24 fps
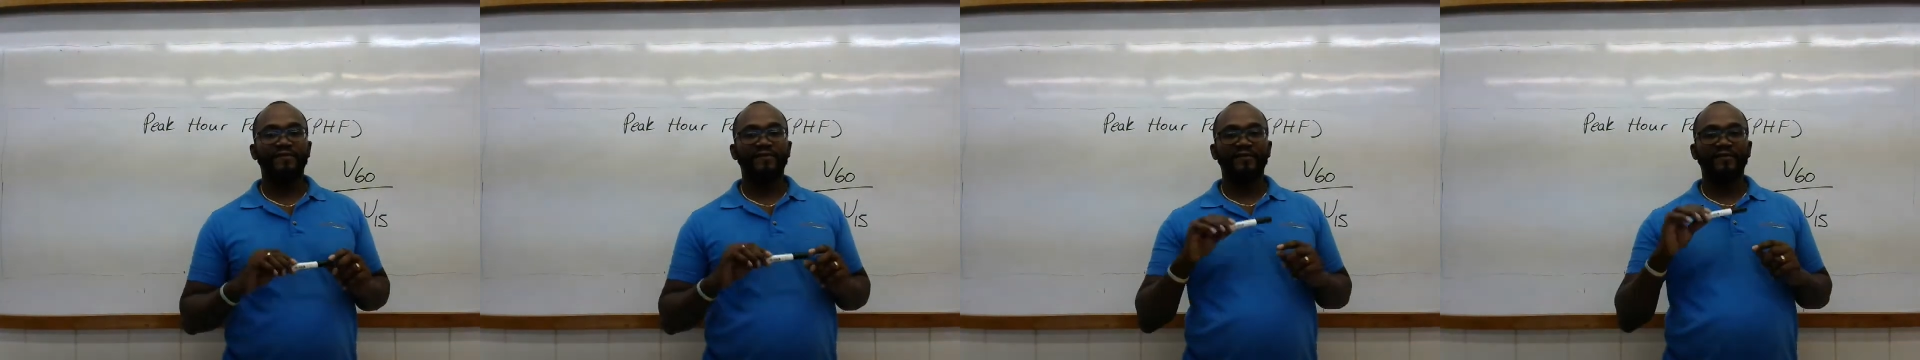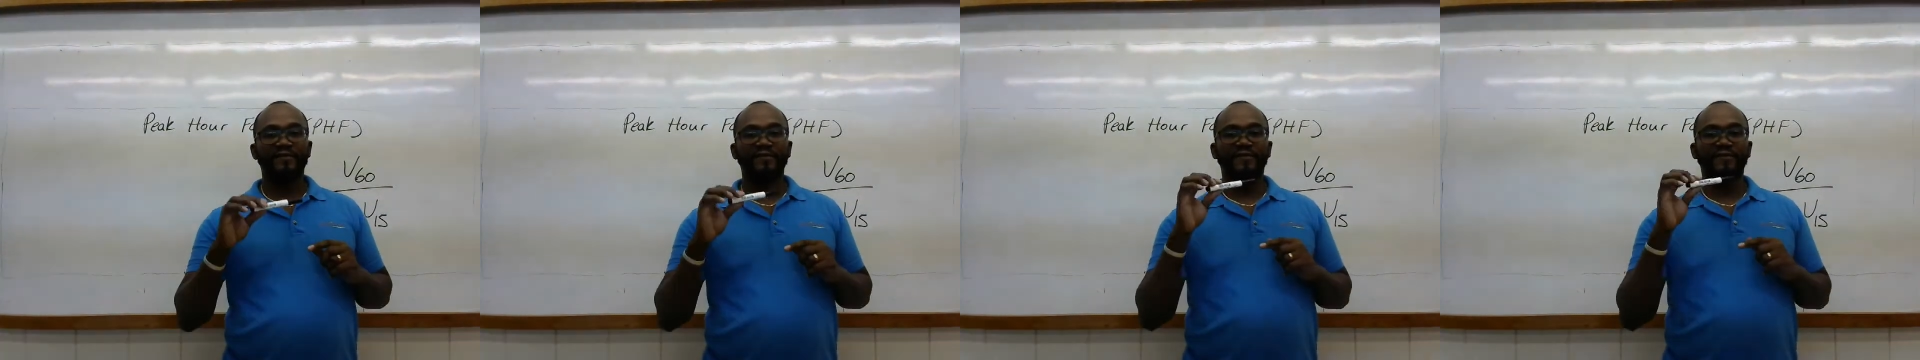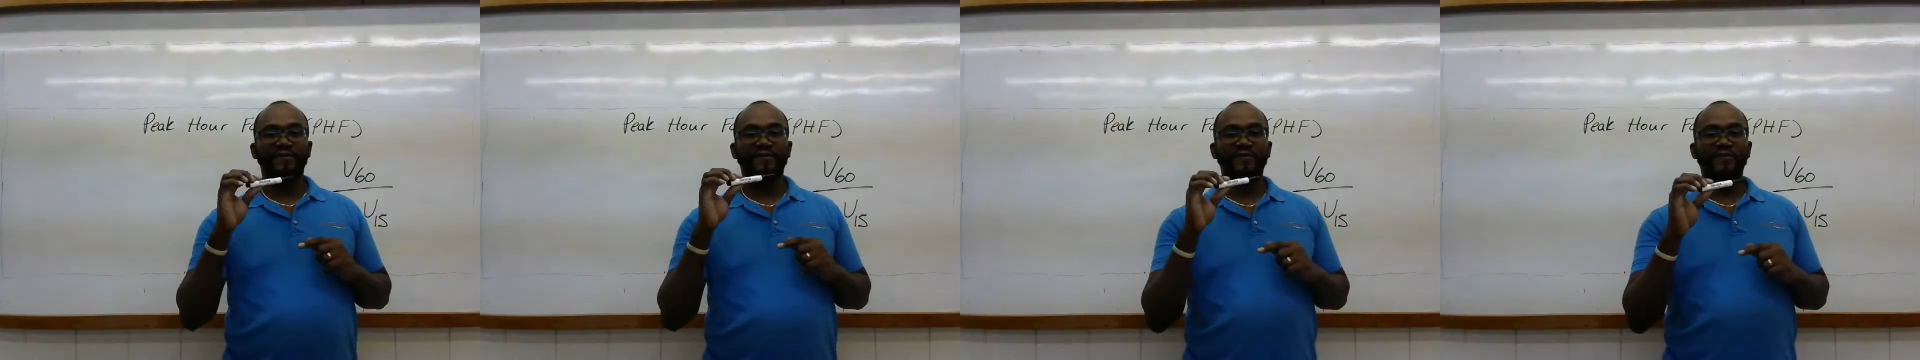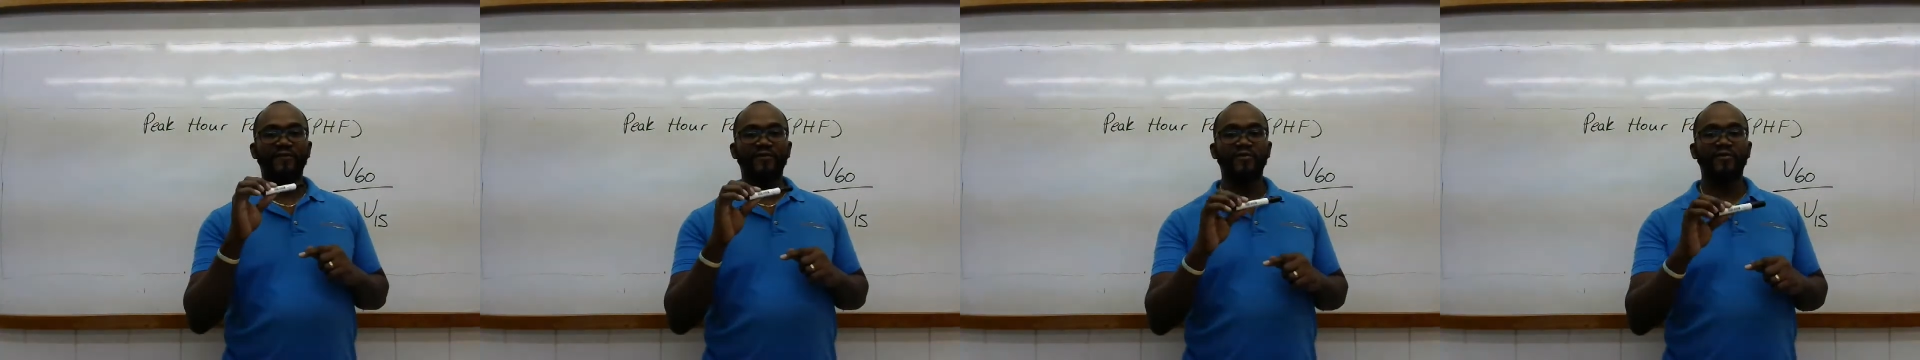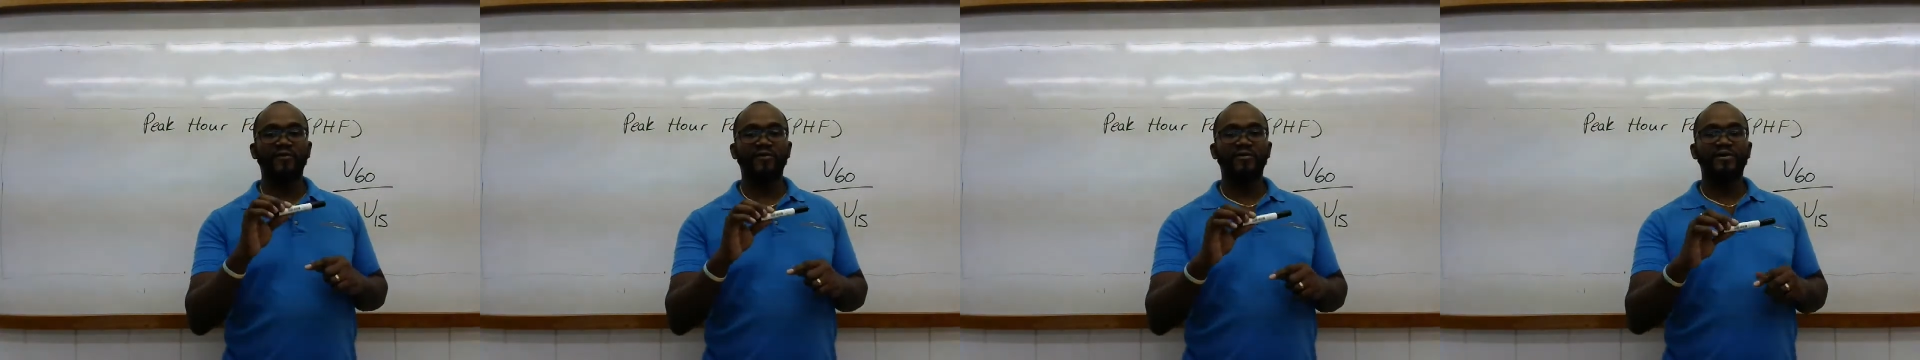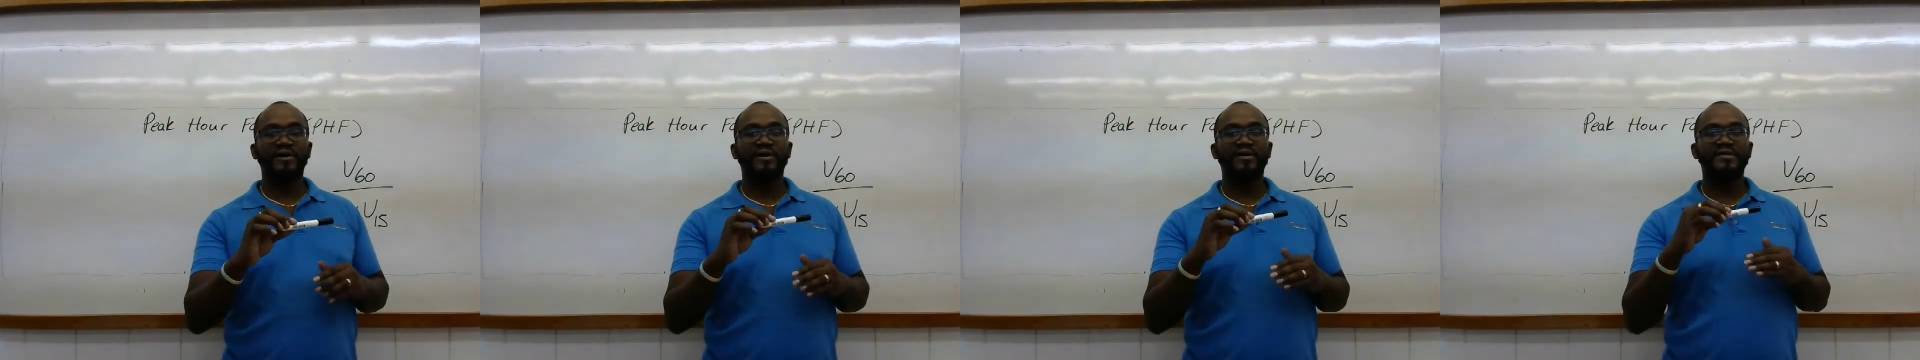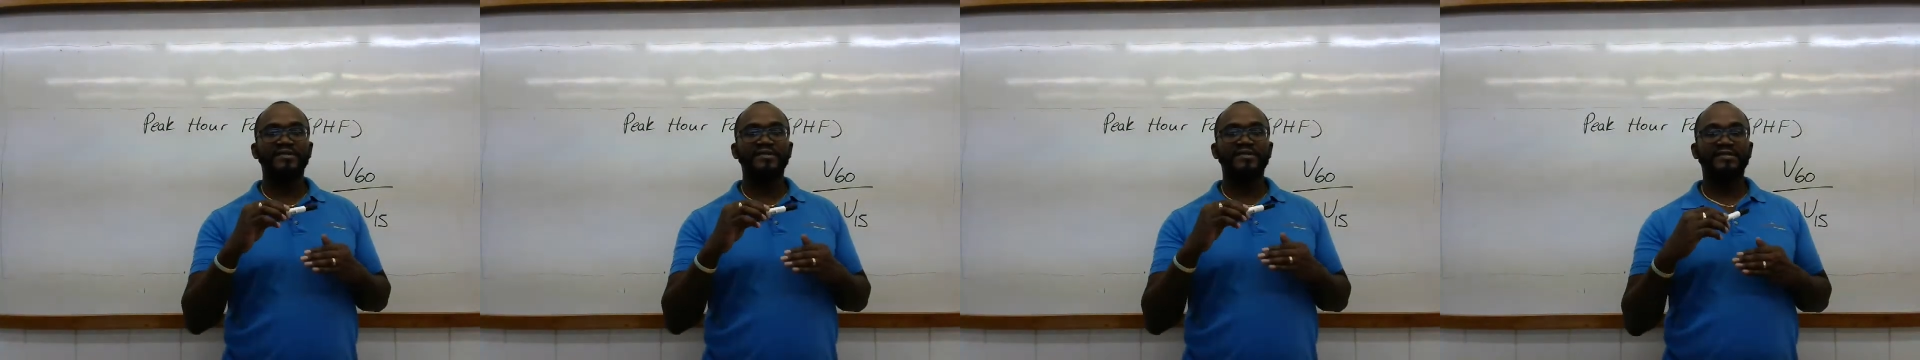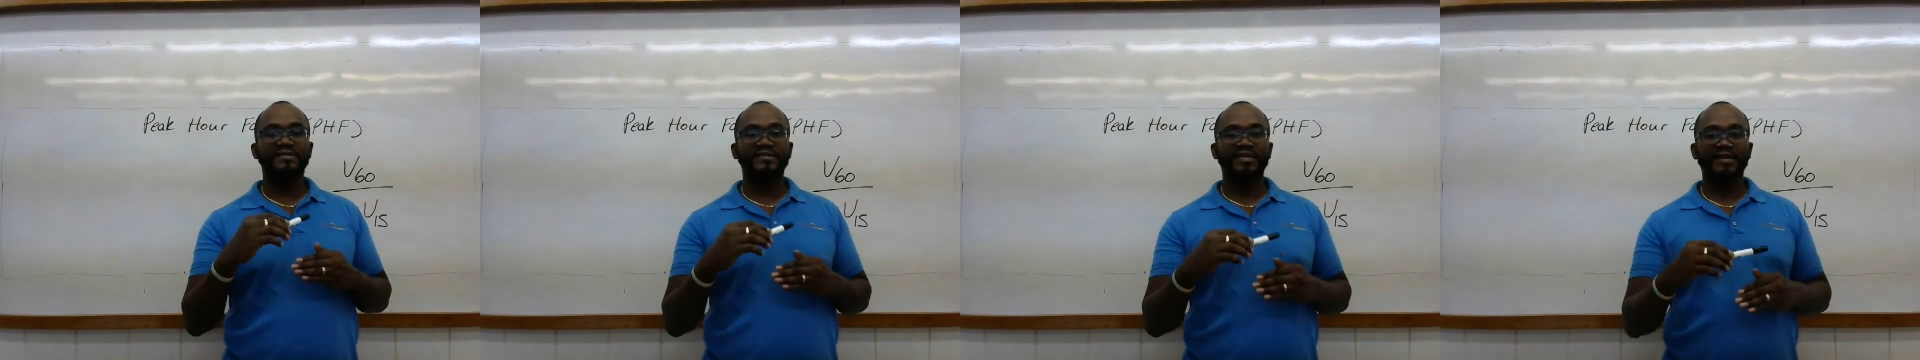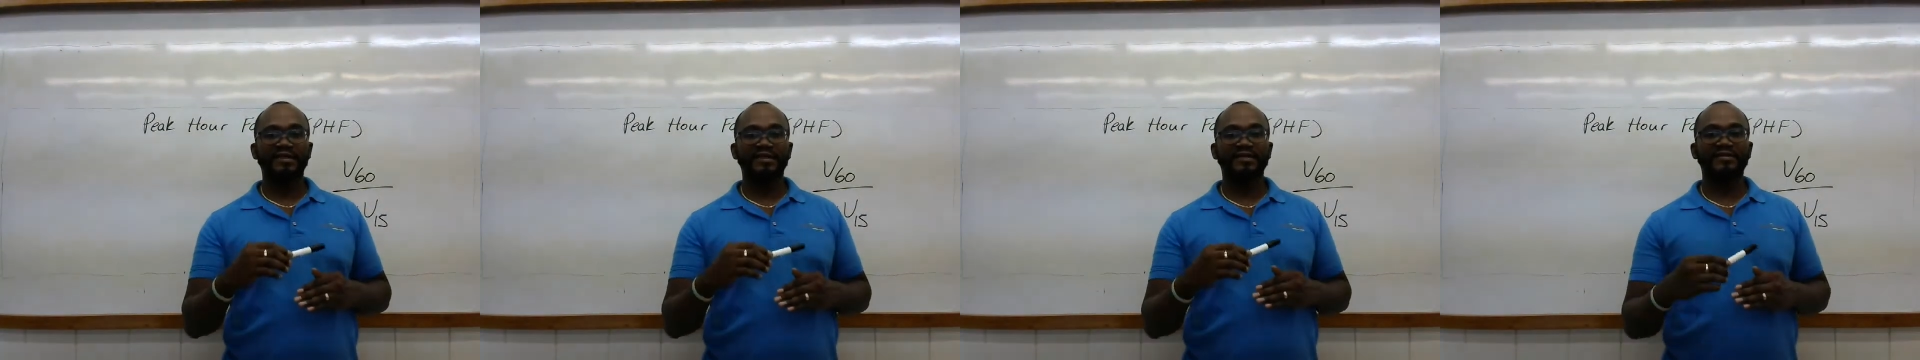4
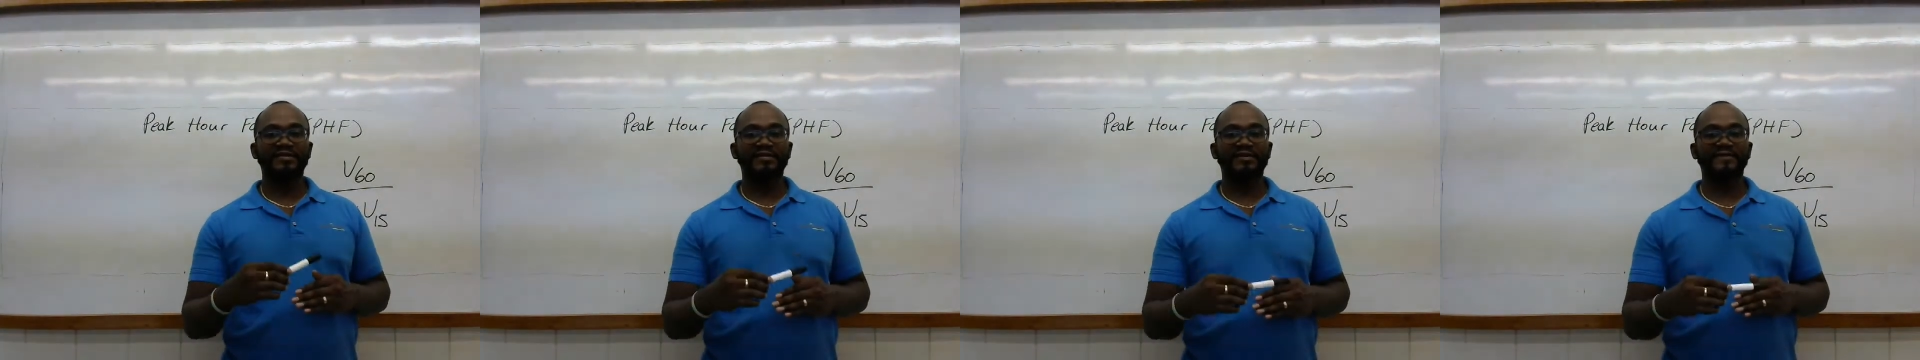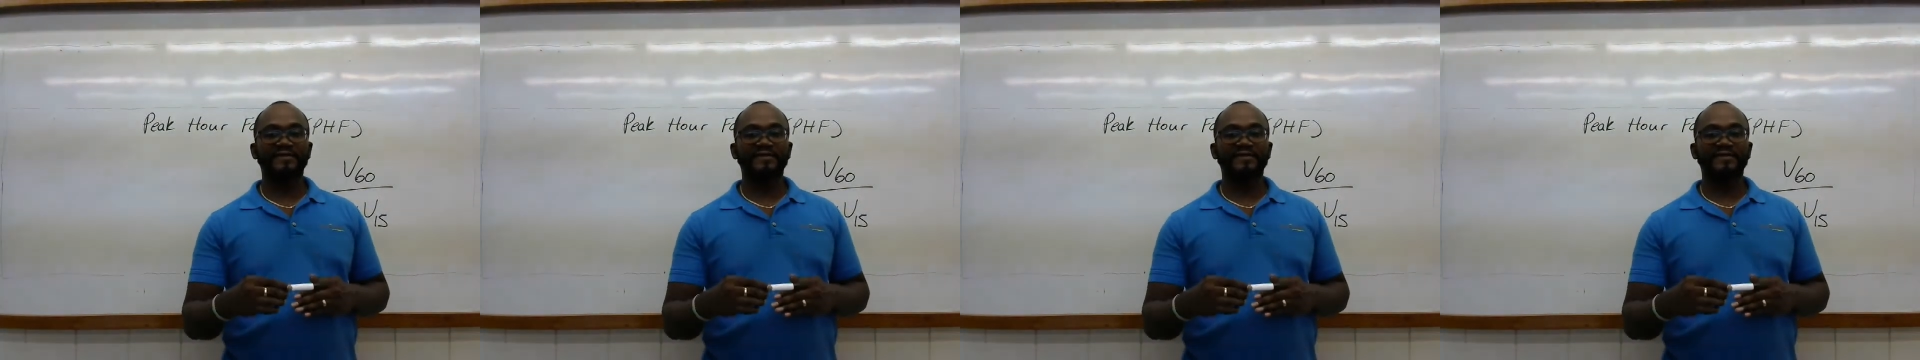consecutive